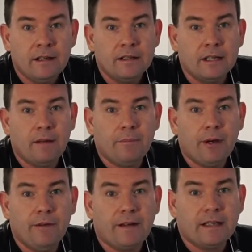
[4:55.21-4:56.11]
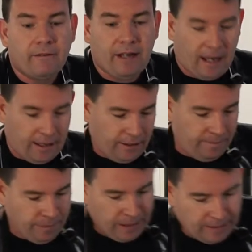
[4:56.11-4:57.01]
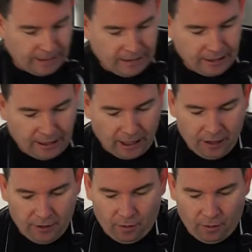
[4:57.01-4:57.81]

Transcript: So perfect avocado. So that's going to go